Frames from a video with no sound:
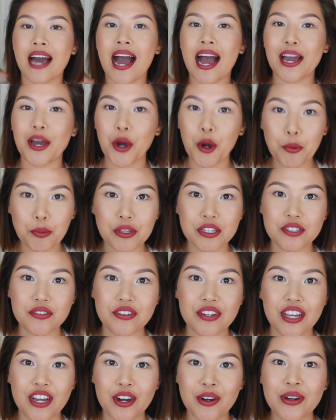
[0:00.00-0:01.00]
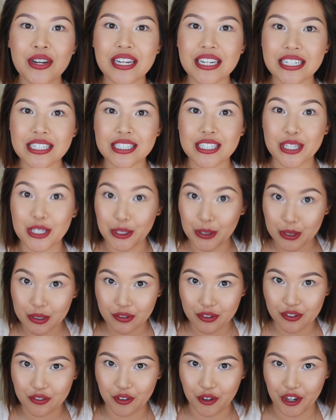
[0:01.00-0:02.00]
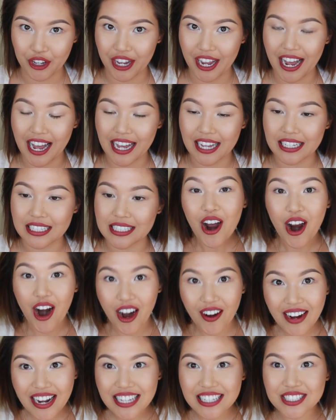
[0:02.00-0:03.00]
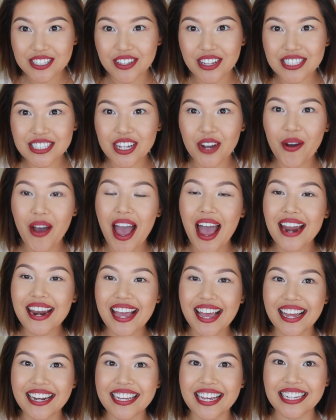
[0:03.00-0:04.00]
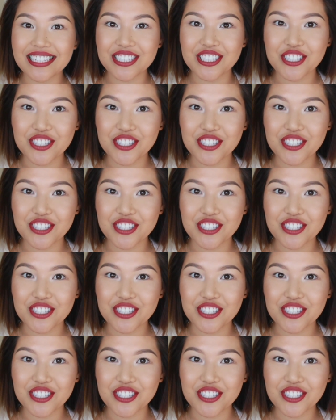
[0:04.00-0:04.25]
that, I hope this video is useful for you guys. Alright, so let's go ahead and get